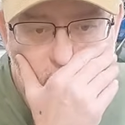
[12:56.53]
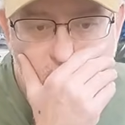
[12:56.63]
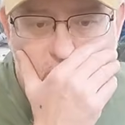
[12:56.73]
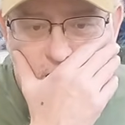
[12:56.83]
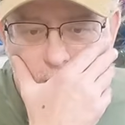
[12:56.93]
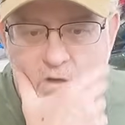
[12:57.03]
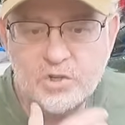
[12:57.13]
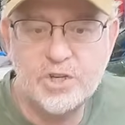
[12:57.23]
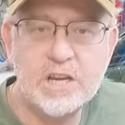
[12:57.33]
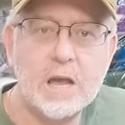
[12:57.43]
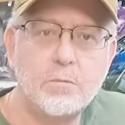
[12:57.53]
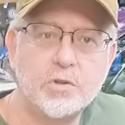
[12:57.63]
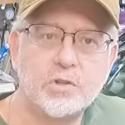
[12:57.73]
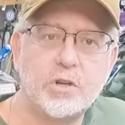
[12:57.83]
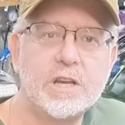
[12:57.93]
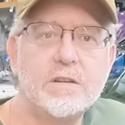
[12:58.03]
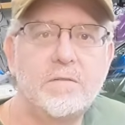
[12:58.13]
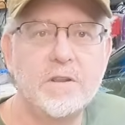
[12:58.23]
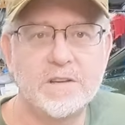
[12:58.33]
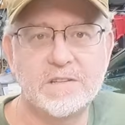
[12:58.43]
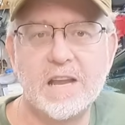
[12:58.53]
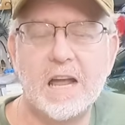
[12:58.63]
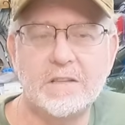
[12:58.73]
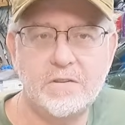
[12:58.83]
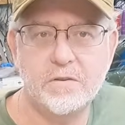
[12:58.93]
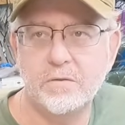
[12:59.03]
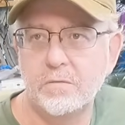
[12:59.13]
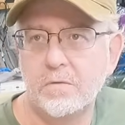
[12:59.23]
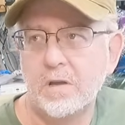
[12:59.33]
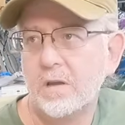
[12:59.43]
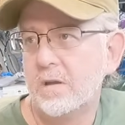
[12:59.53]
the thing was, GM was looking for this not to